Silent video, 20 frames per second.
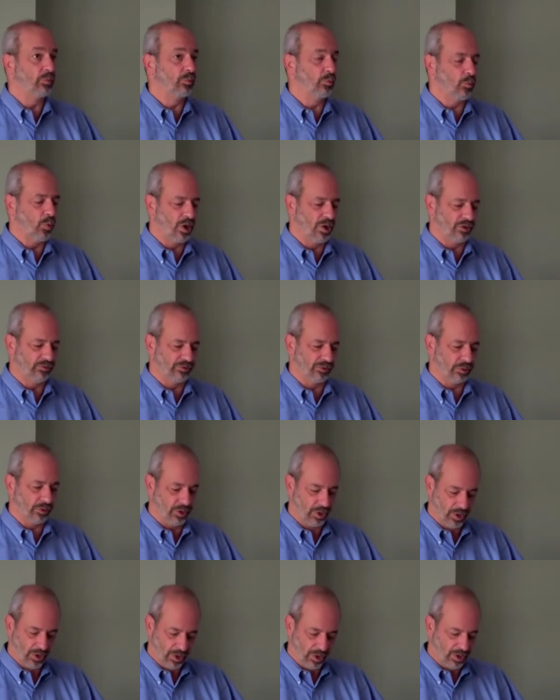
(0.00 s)

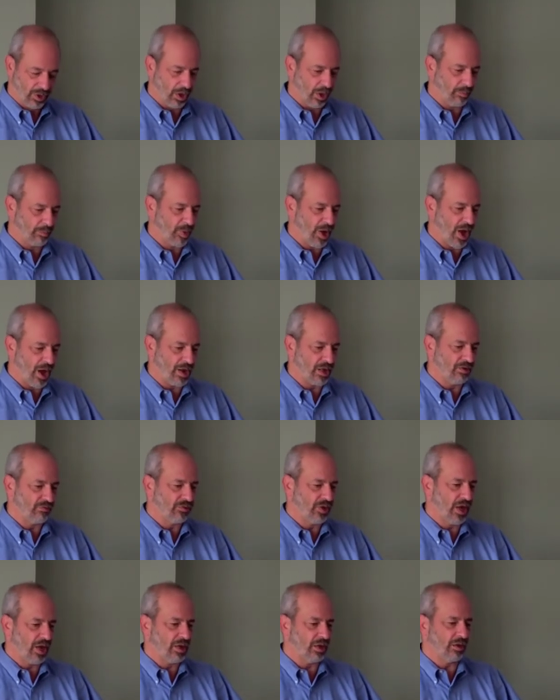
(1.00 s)
wonderful uh, body
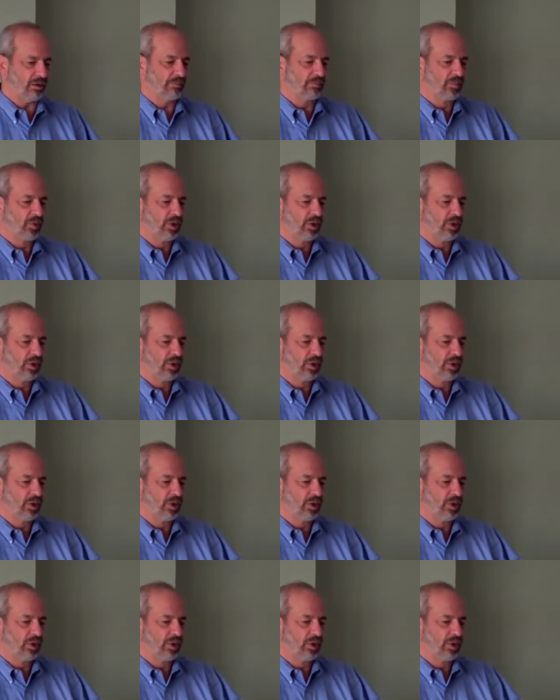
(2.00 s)
of data.